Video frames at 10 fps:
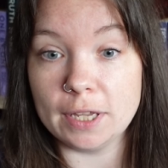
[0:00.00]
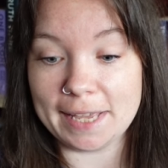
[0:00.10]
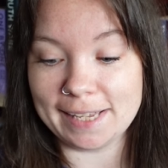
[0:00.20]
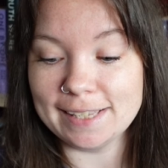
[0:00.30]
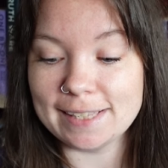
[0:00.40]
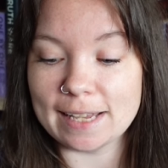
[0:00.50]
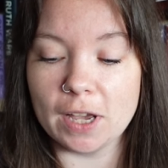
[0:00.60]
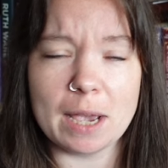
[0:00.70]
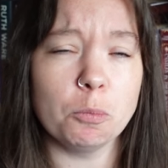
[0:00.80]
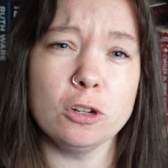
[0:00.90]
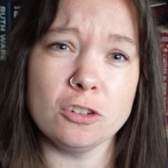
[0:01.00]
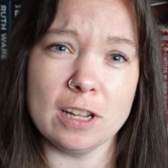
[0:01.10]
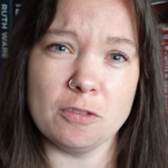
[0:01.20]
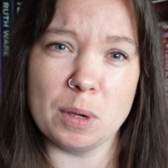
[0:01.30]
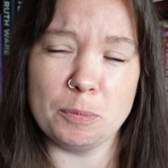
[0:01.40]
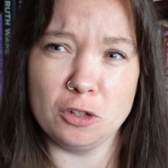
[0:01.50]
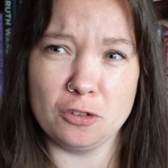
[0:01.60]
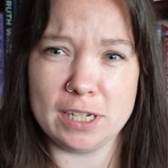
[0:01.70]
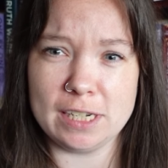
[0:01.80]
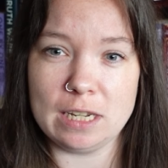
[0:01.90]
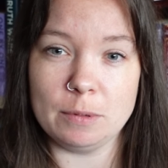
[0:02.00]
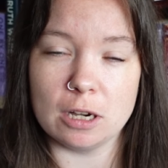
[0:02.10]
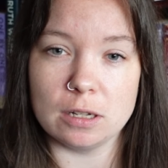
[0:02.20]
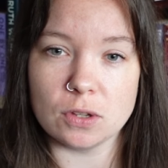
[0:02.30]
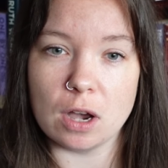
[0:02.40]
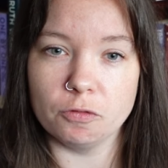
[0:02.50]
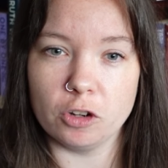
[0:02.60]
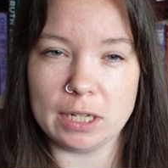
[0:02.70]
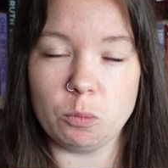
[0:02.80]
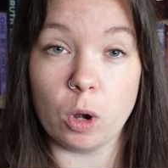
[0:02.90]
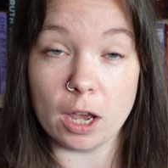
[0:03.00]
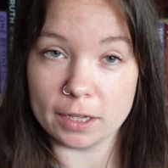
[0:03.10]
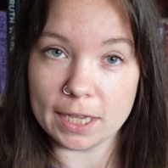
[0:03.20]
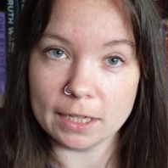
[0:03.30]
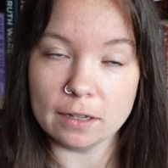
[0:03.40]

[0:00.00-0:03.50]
is. I am wondering if my mood reading TBRs aren't really working.